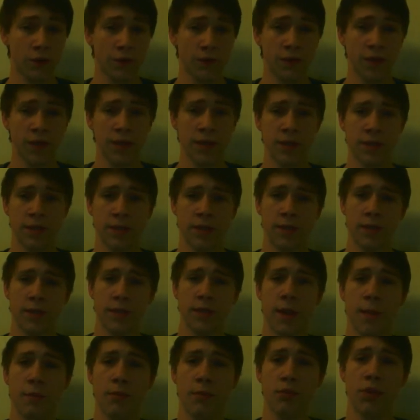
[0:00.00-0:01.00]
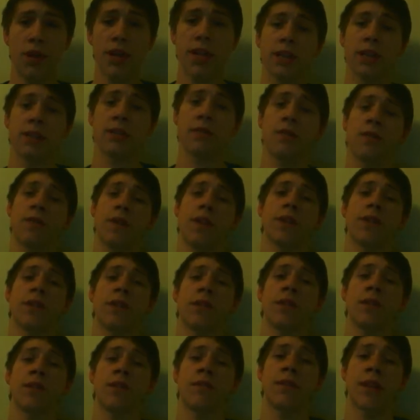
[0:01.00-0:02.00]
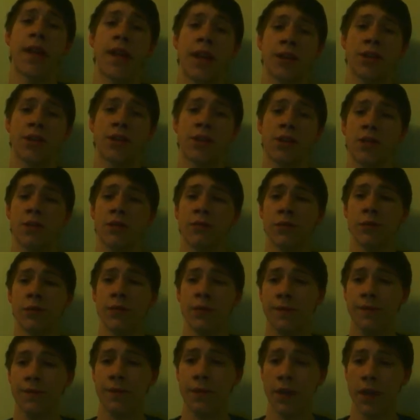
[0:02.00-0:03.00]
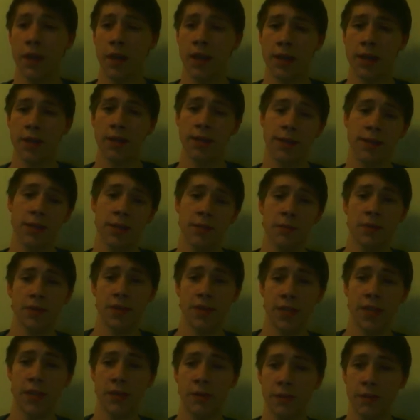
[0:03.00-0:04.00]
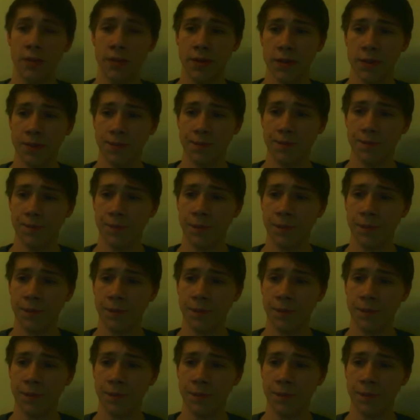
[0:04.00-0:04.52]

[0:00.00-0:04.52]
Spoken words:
of features that break the conventions of the action genre in this opening sequence.